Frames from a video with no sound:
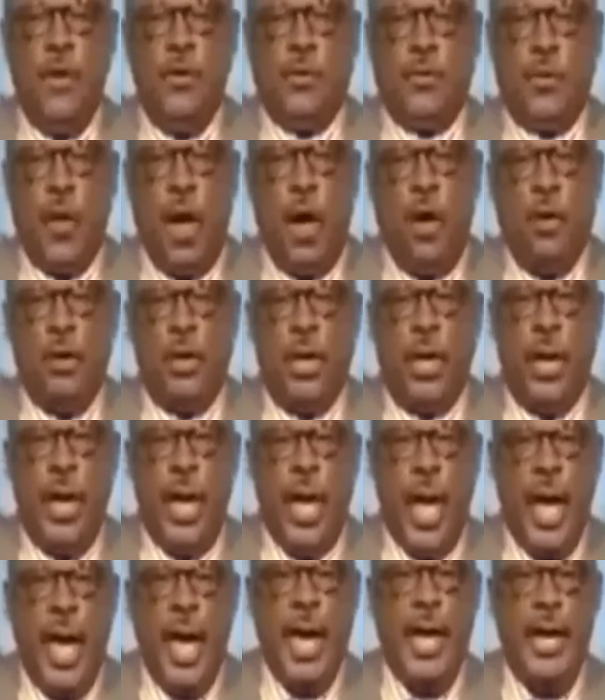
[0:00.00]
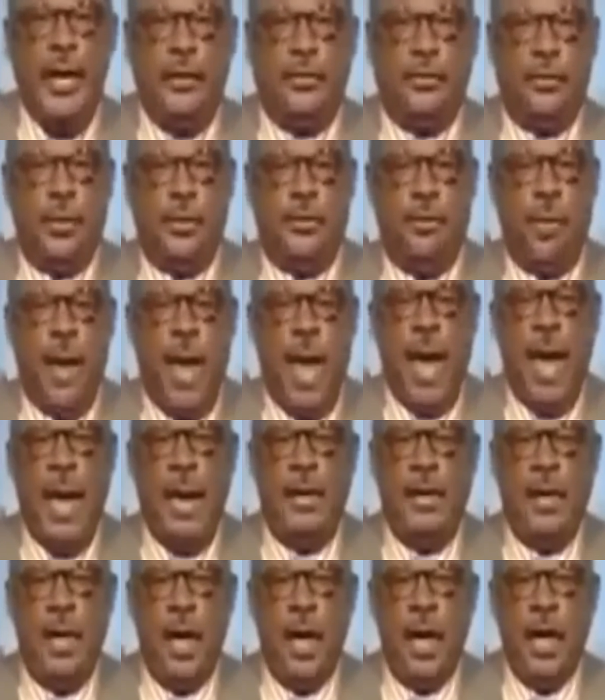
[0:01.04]
If you thought that AIDS was
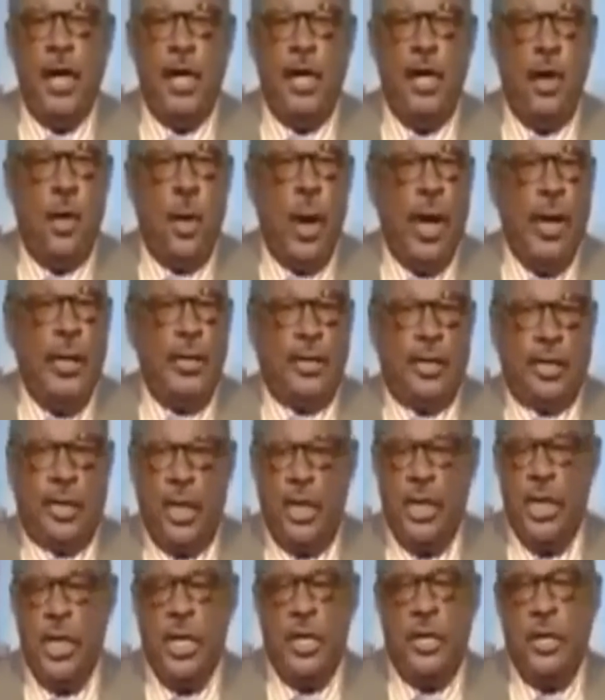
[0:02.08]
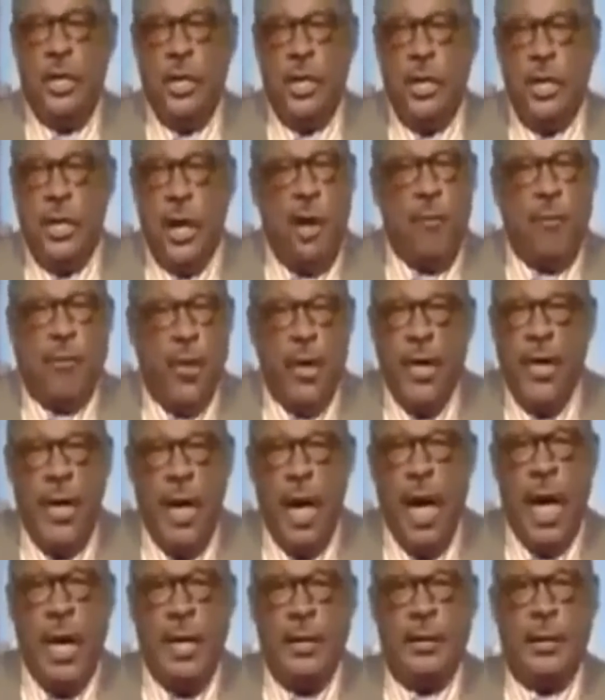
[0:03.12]
bad, you ain't seen
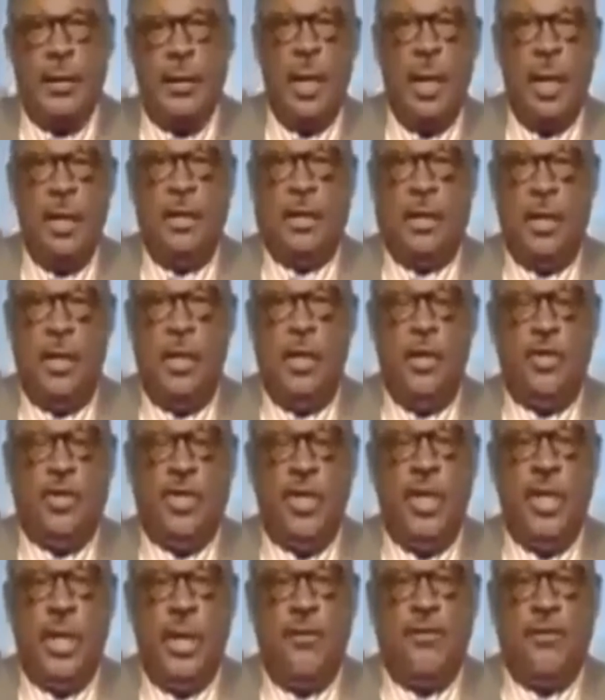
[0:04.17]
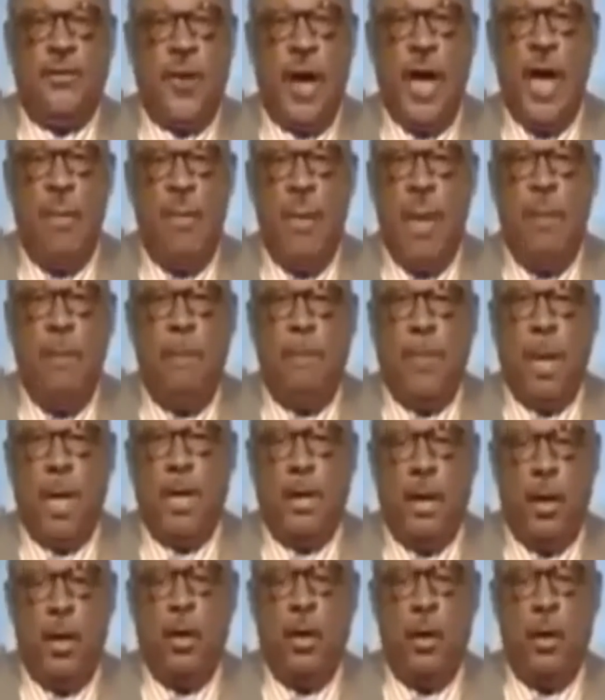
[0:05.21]
nothing yet until you see the flaming